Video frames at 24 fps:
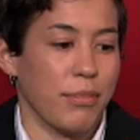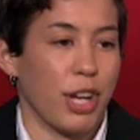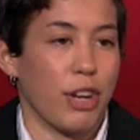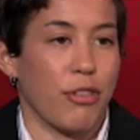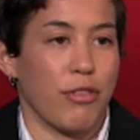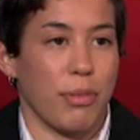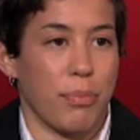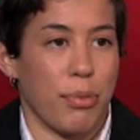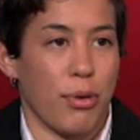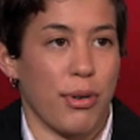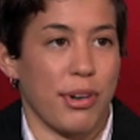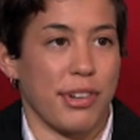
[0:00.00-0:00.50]
you know,
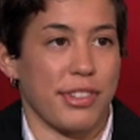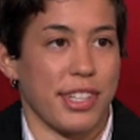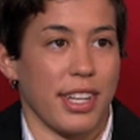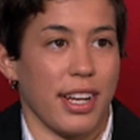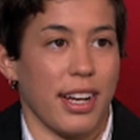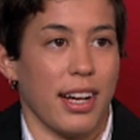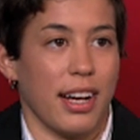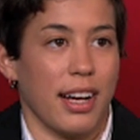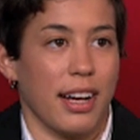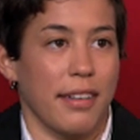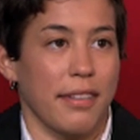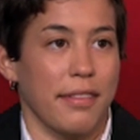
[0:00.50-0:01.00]
reports
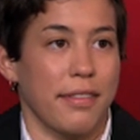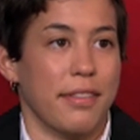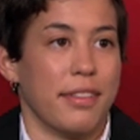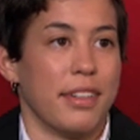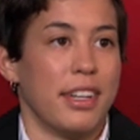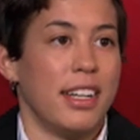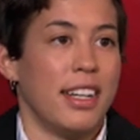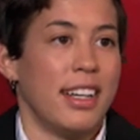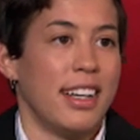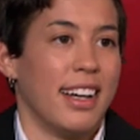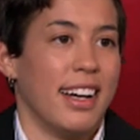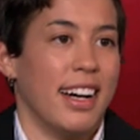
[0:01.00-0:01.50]
uh,
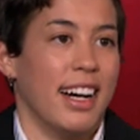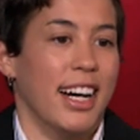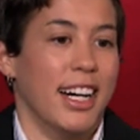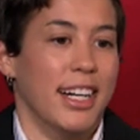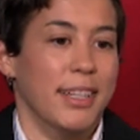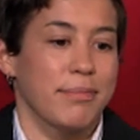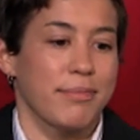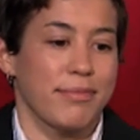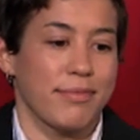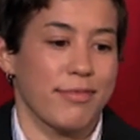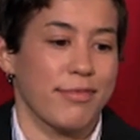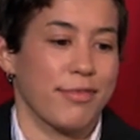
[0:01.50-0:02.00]
of,
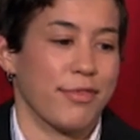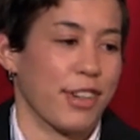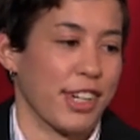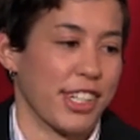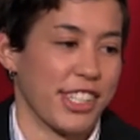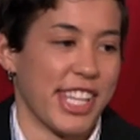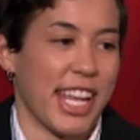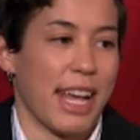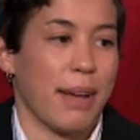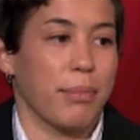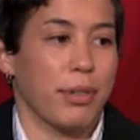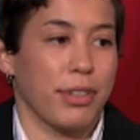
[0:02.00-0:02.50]
um, for
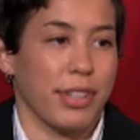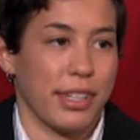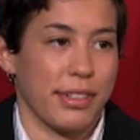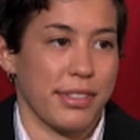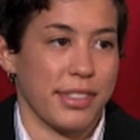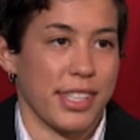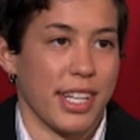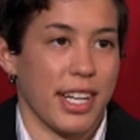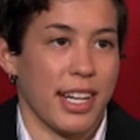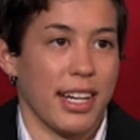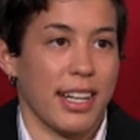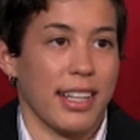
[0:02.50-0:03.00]
example,
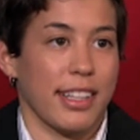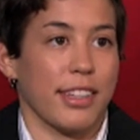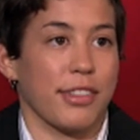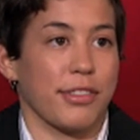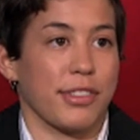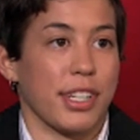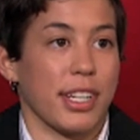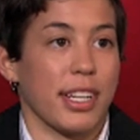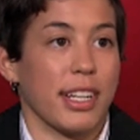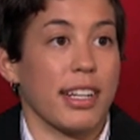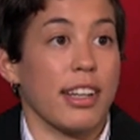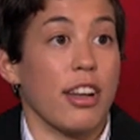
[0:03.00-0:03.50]
there's, a,
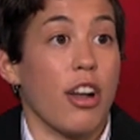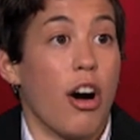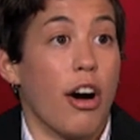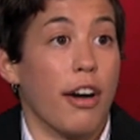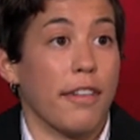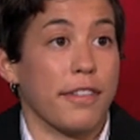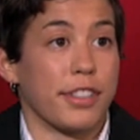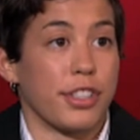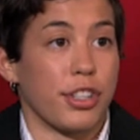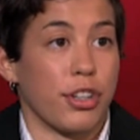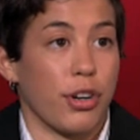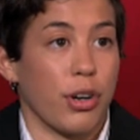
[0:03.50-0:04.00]
there's an
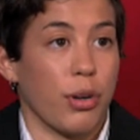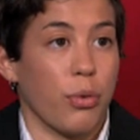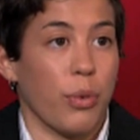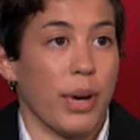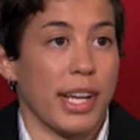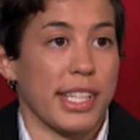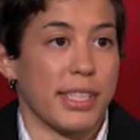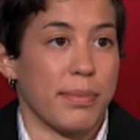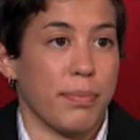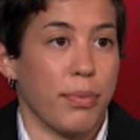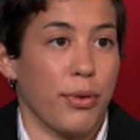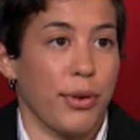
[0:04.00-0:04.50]
officer at
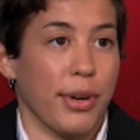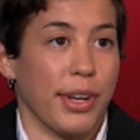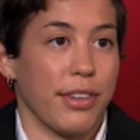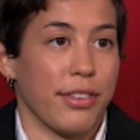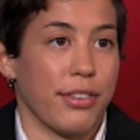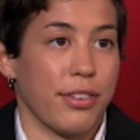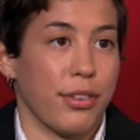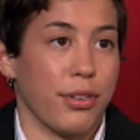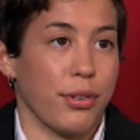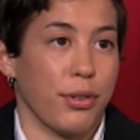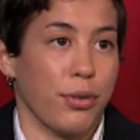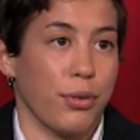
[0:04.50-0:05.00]
West
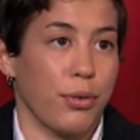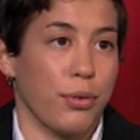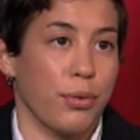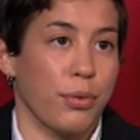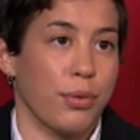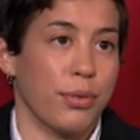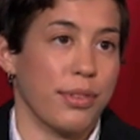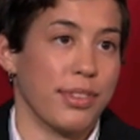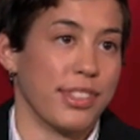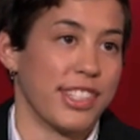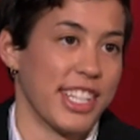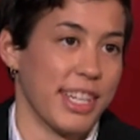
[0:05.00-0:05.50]
Point
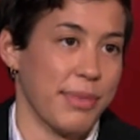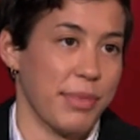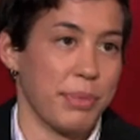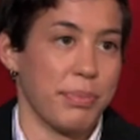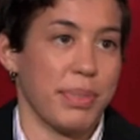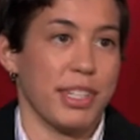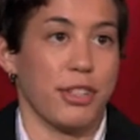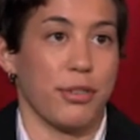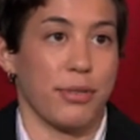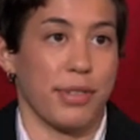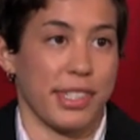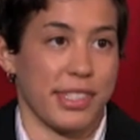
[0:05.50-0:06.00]
who seemed to
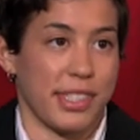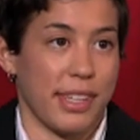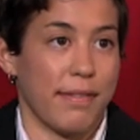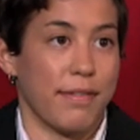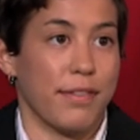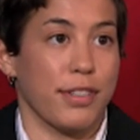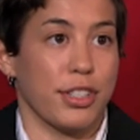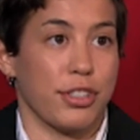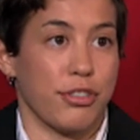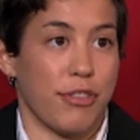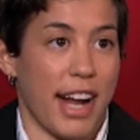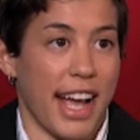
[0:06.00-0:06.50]
be doing some
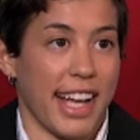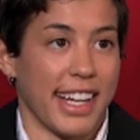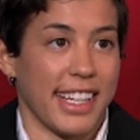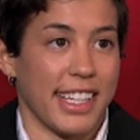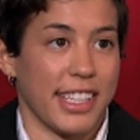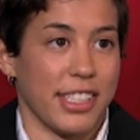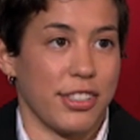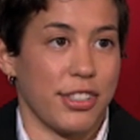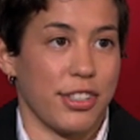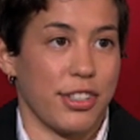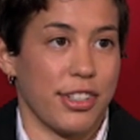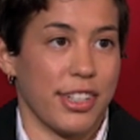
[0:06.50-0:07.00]
foot
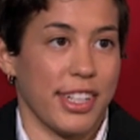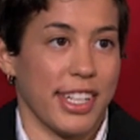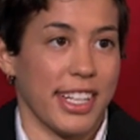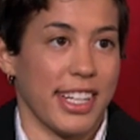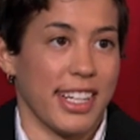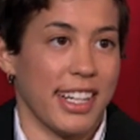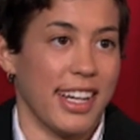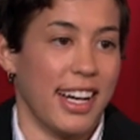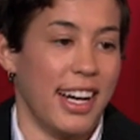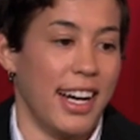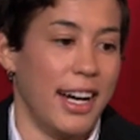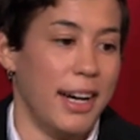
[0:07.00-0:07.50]
dragging
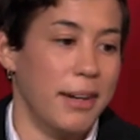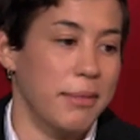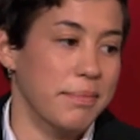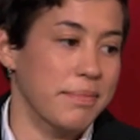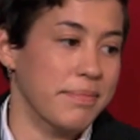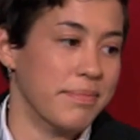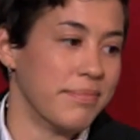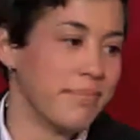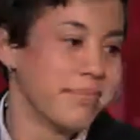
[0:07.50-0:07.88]
during, um,